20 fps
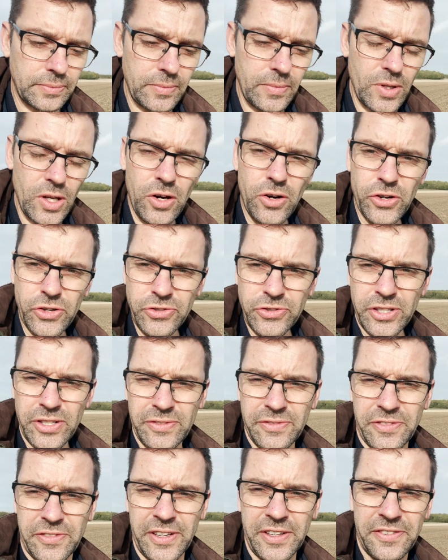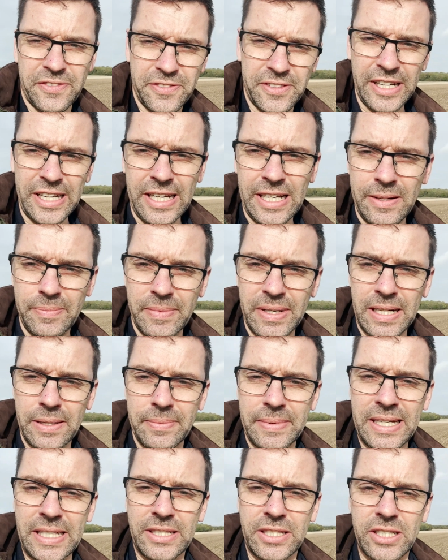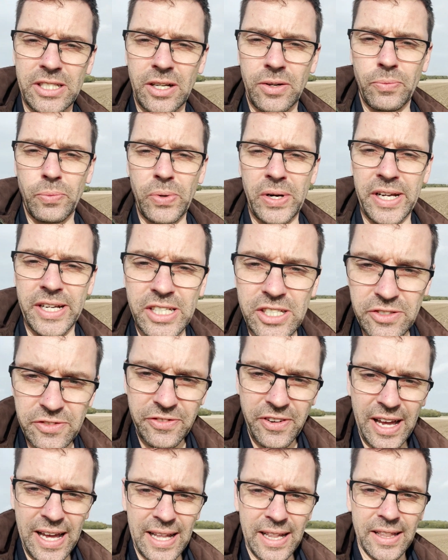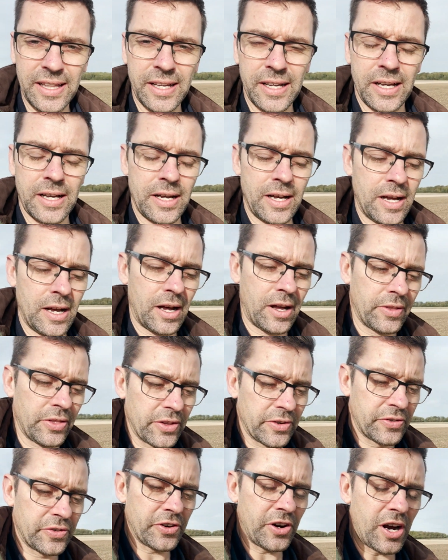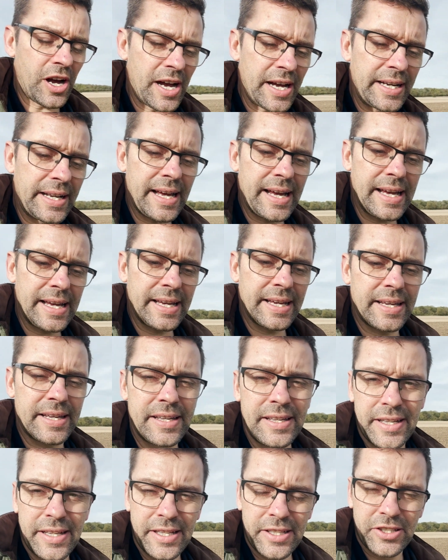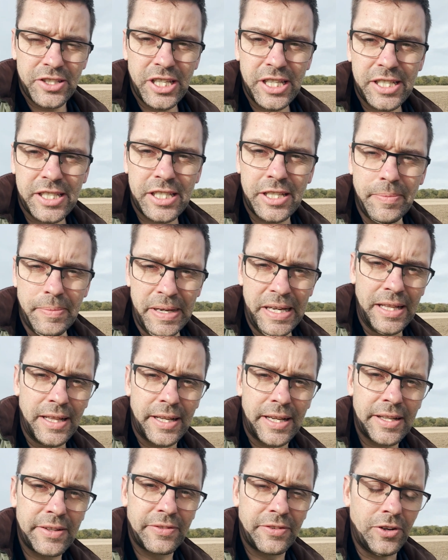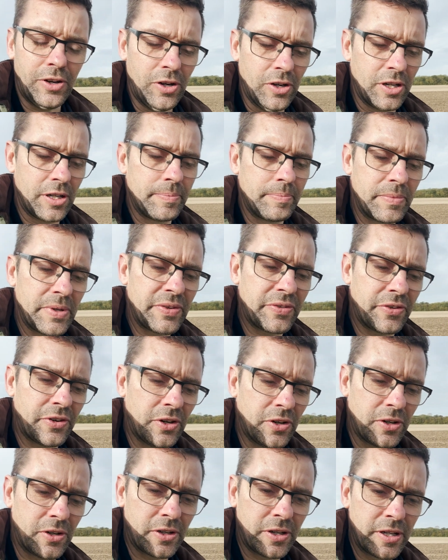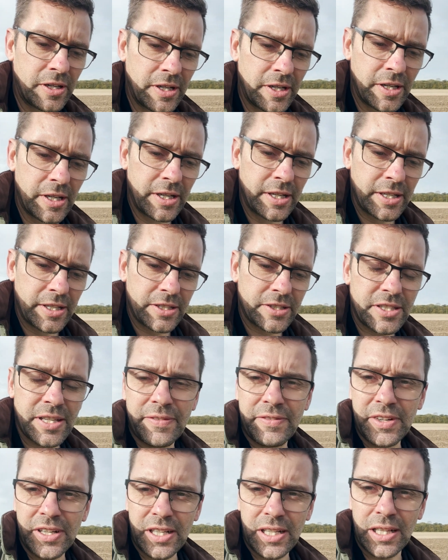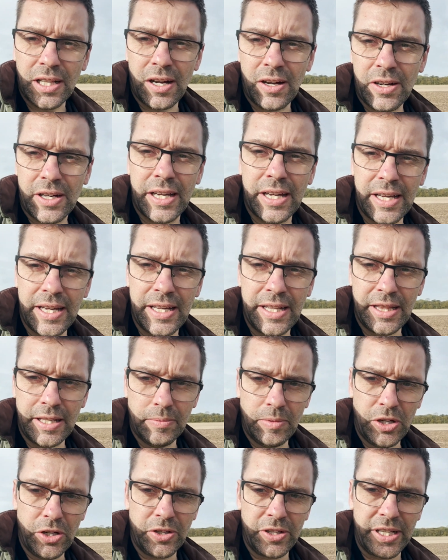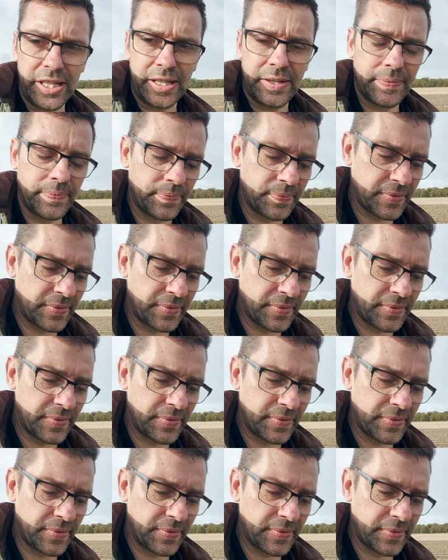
115 millimeters of which fell on the Friday. 60 mil had fallen before 7 o'clock in the morning.